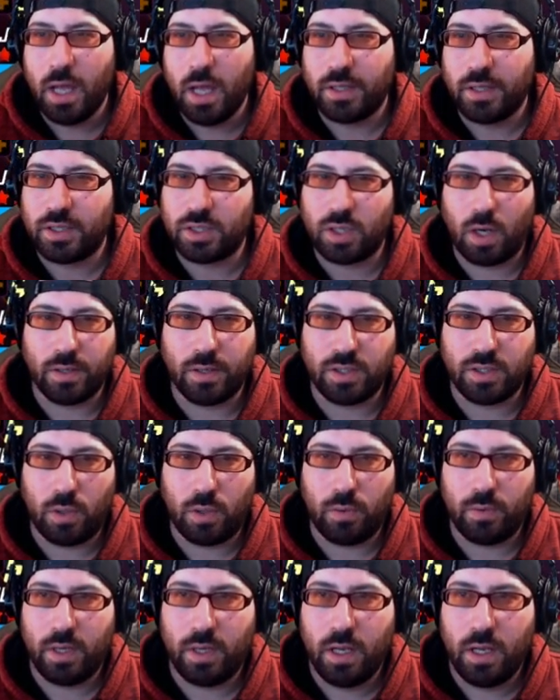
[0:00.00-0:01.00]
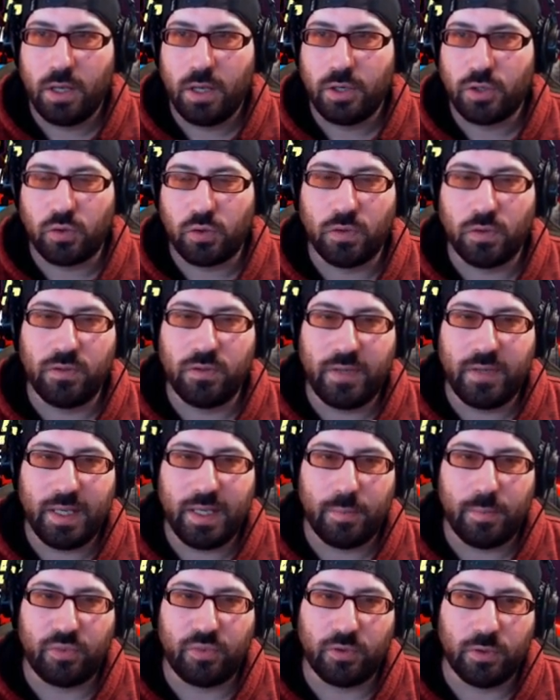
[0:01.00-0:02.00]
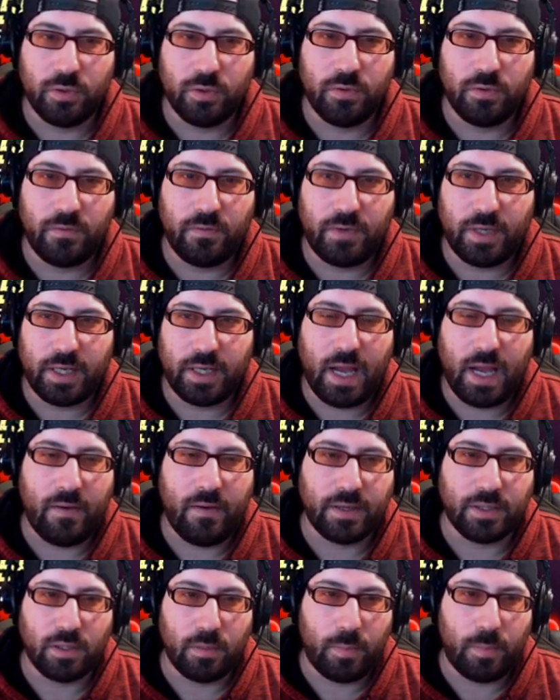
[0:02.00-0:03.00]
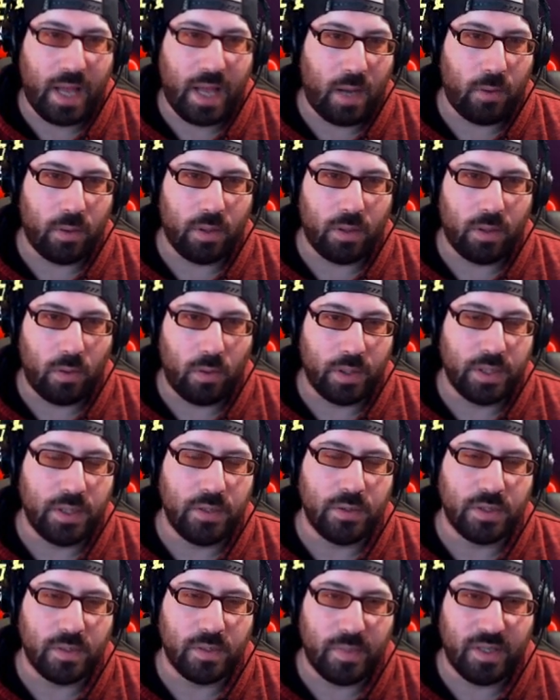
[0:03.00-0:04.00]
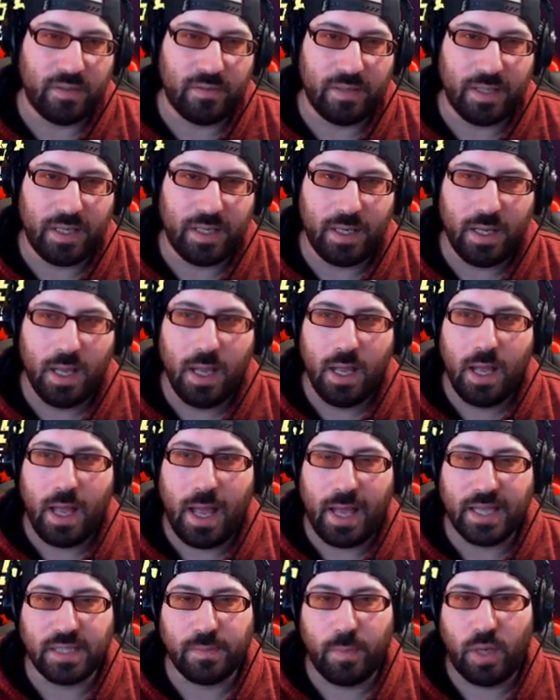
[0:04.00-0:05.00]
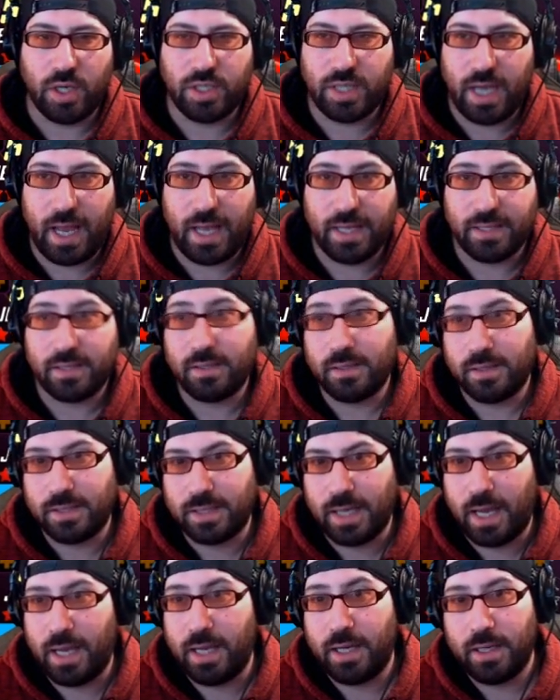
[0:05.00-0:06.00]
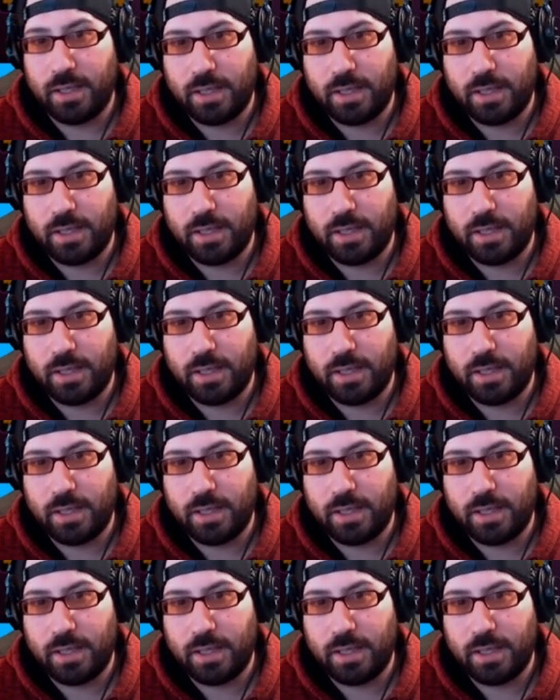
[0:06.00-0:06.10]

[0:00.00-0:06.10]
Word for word: Stars don't truly improve character power or usability as much as, say,